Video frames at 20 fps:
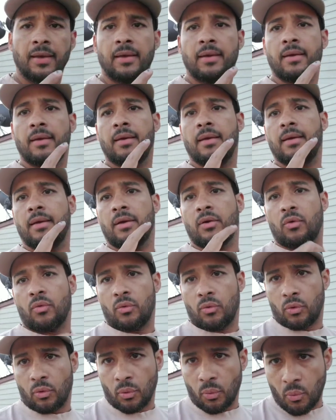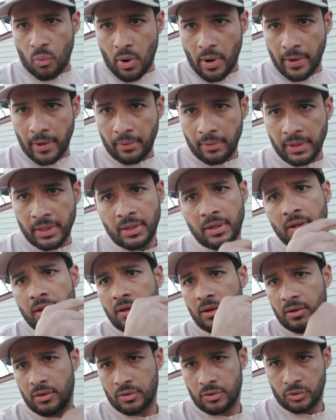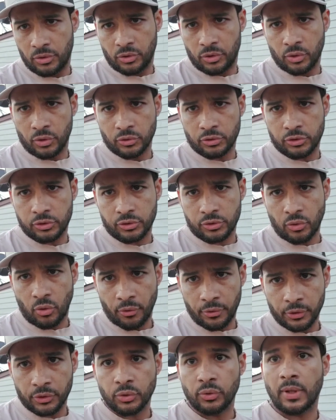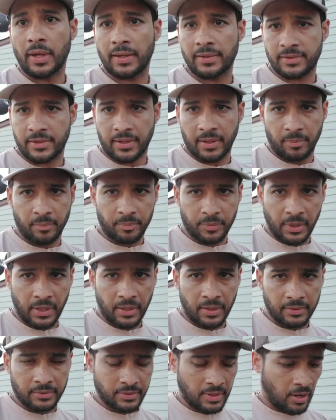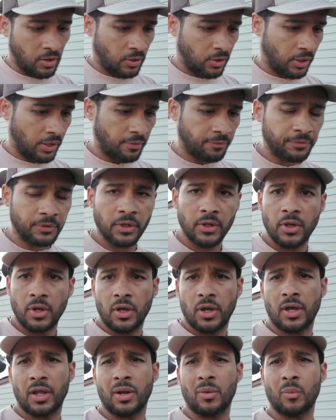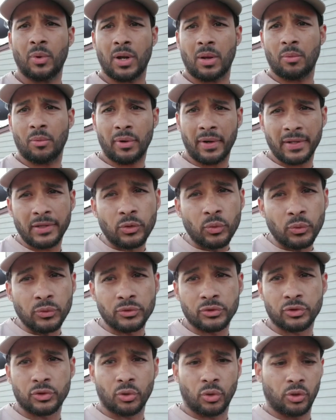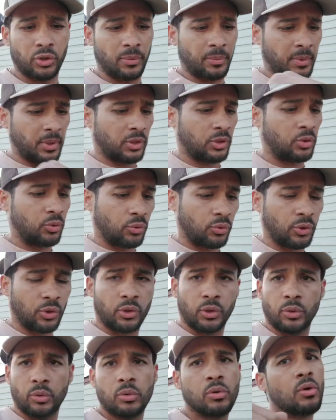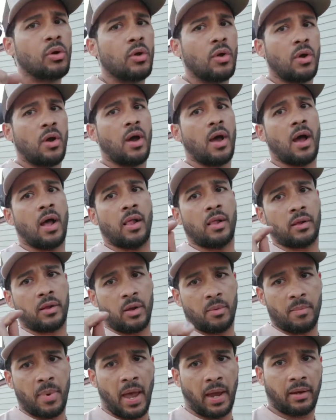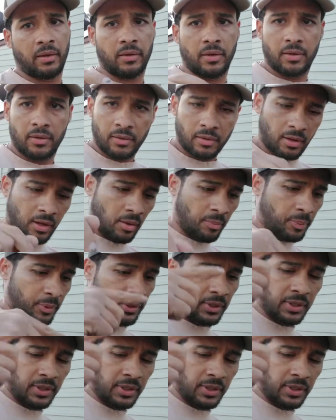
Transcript: rewiring those other two lights that are left, and then when I'm ready to install them and do the glue, I'll come back. I'll put the camera back